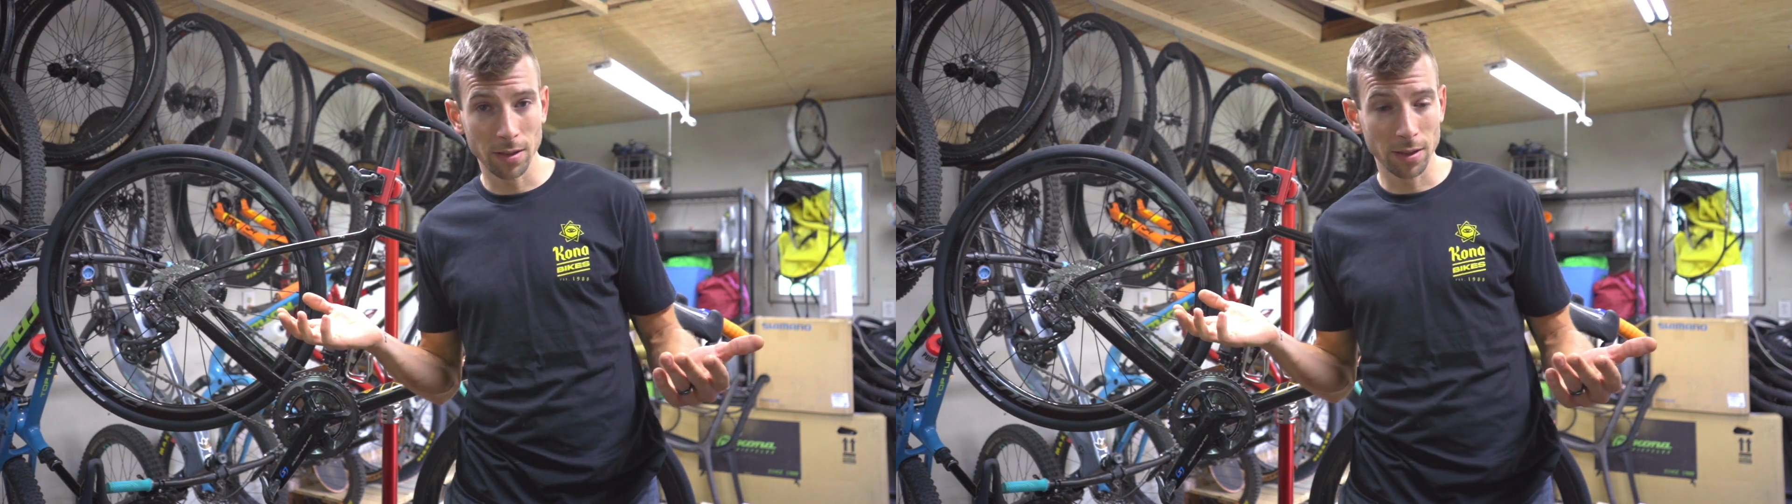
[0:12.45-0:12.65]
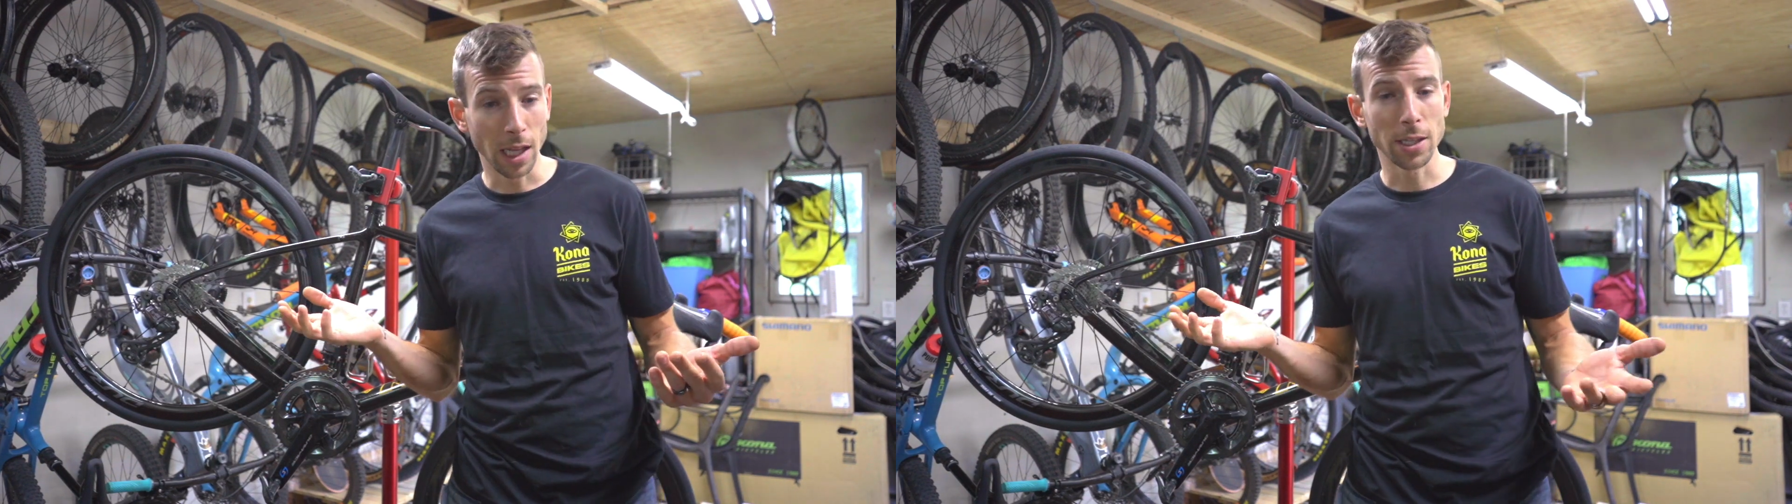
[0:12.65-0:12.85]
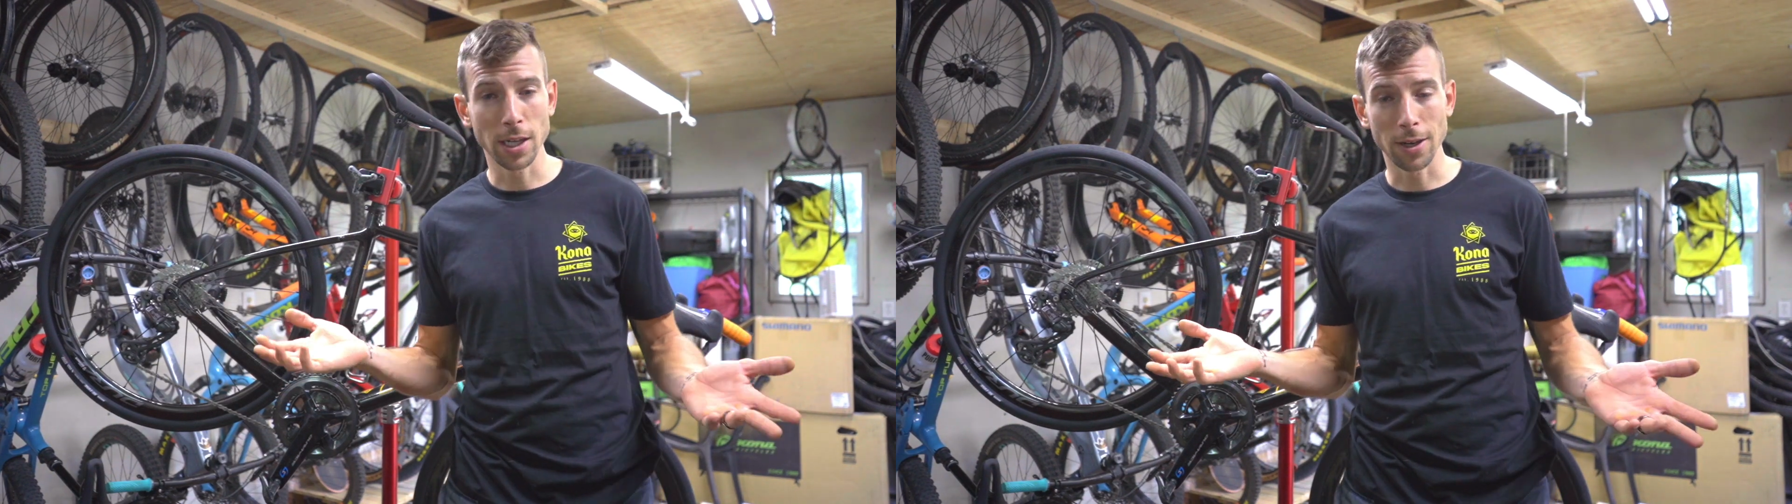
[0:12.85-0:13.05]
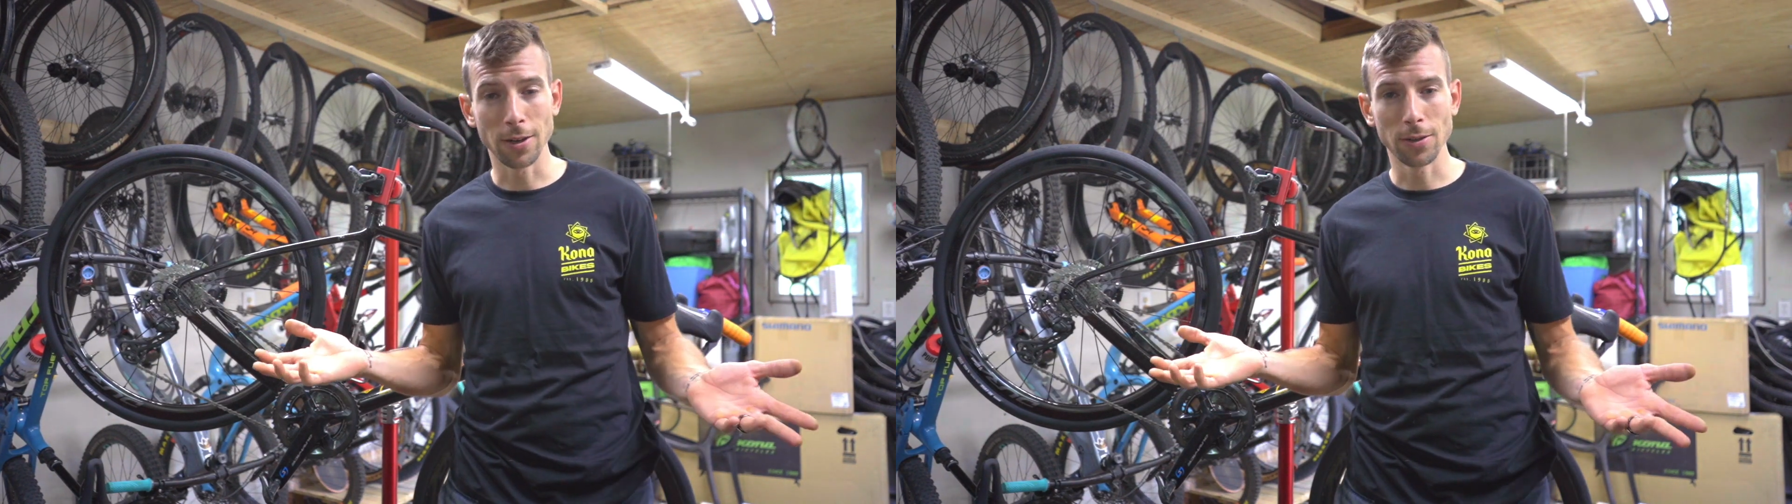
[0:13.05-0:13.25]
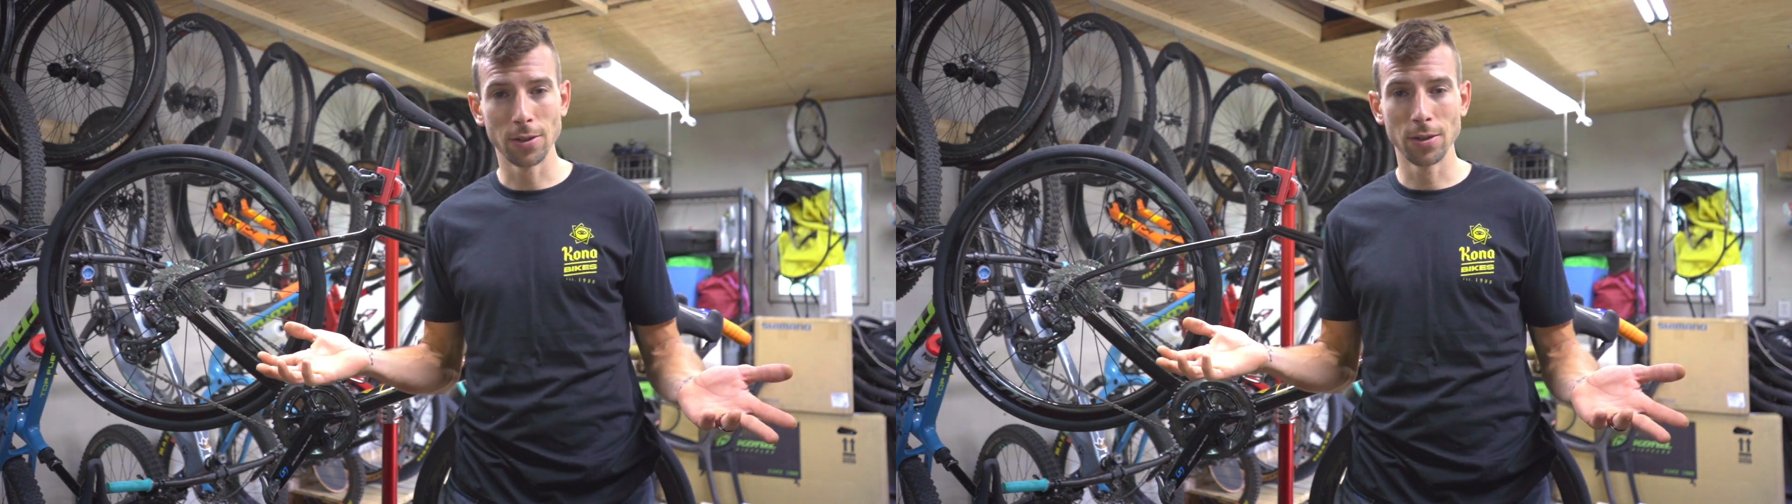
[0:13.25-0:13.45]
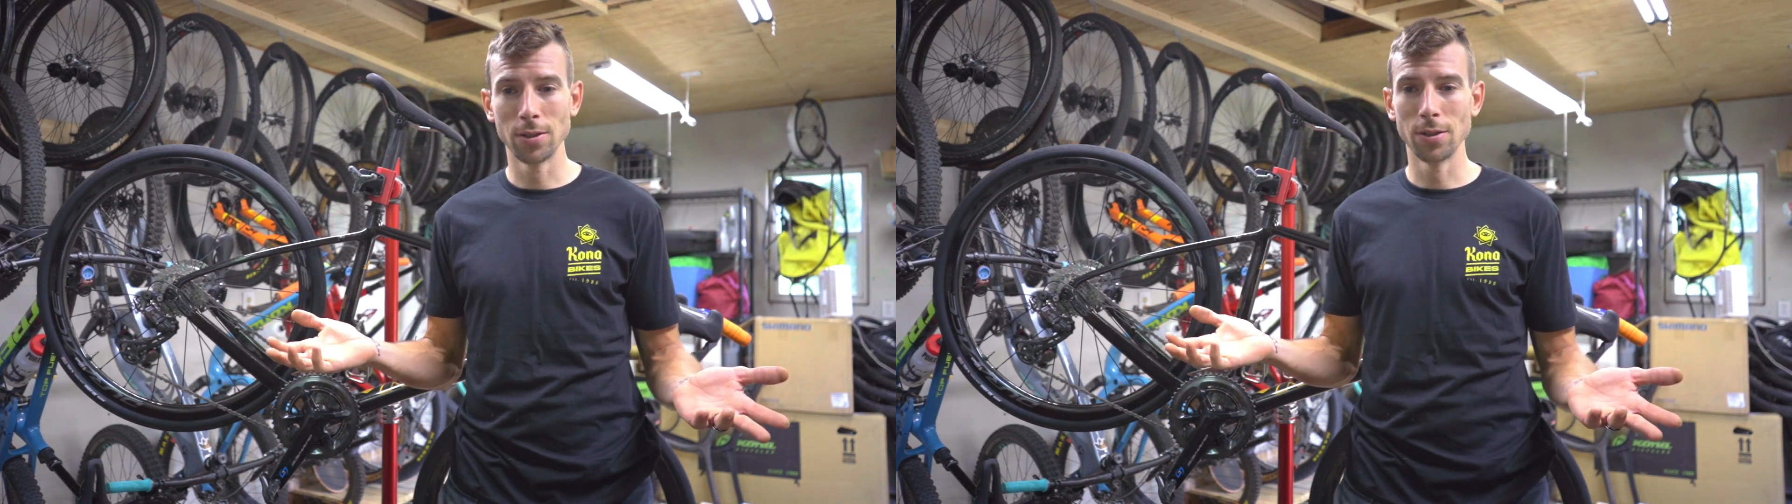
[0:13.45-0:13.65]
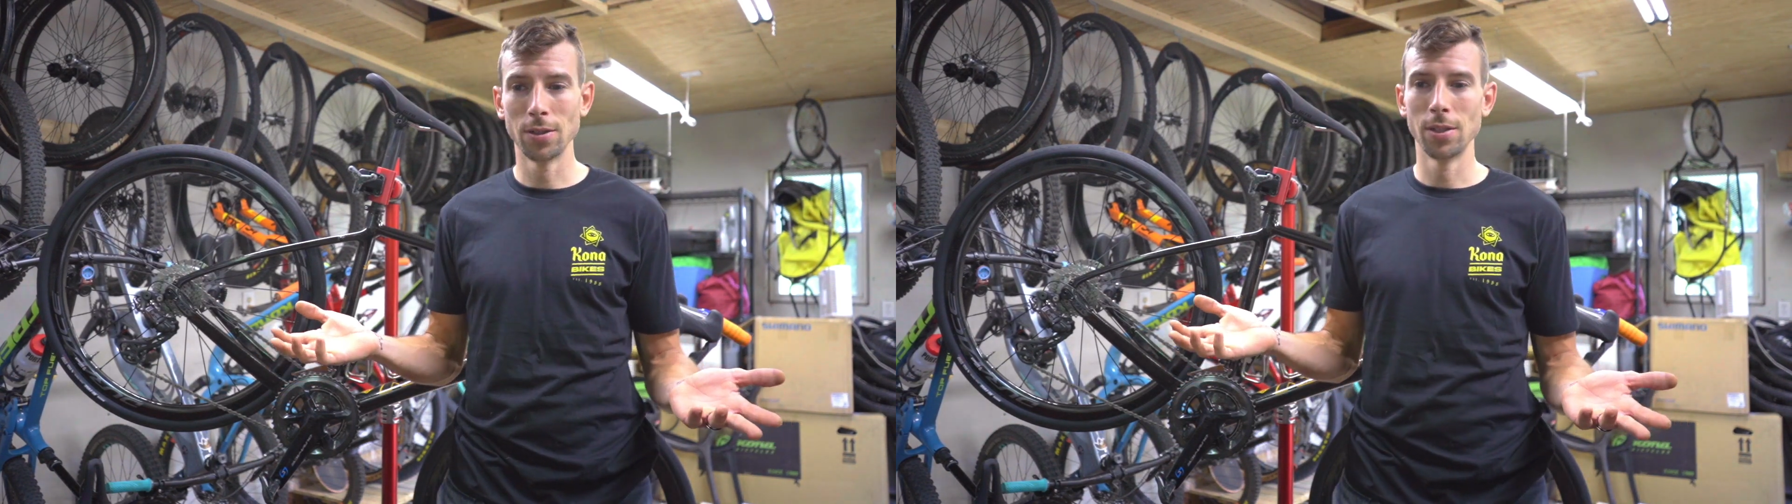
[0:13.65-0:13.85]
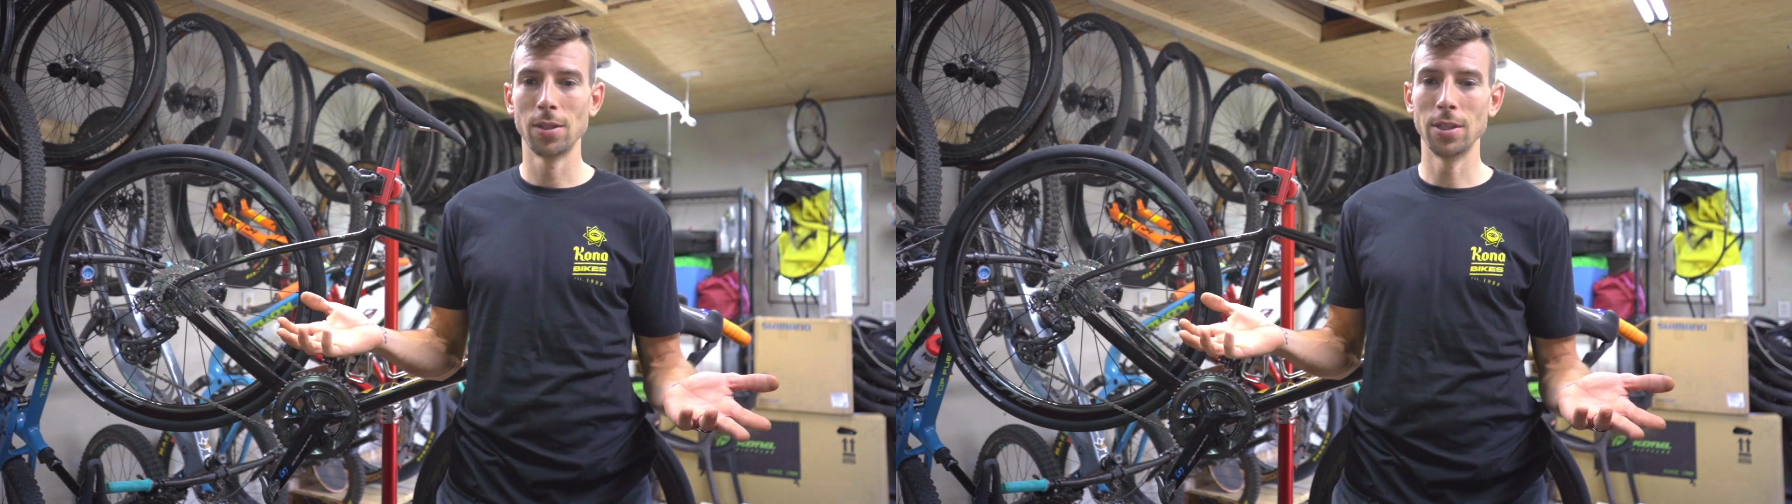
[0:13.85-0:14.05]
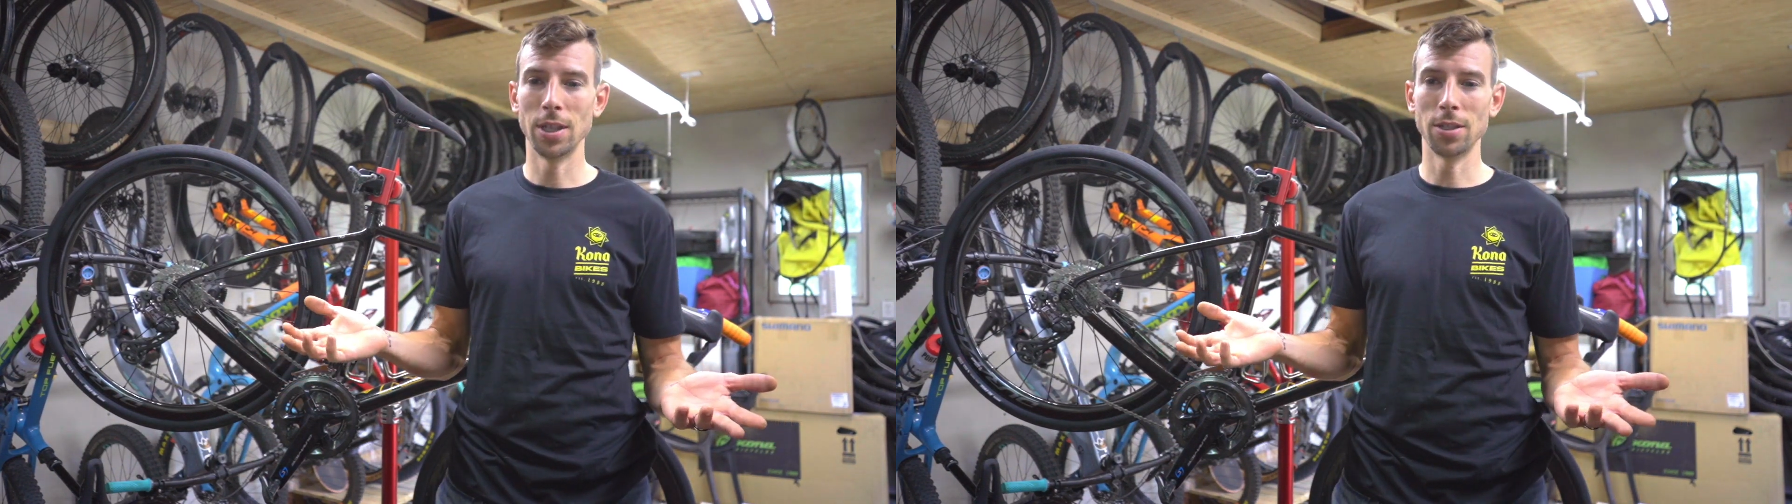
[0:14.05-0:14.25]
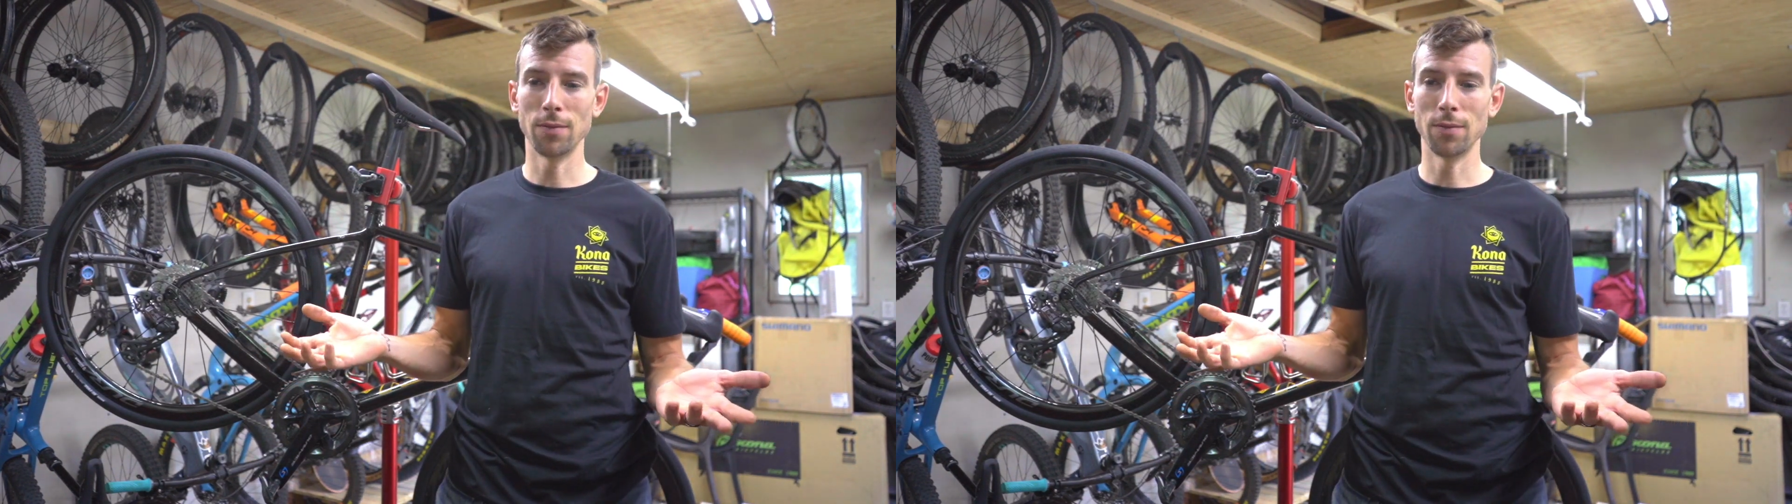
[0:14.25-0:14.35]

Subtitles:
That's how days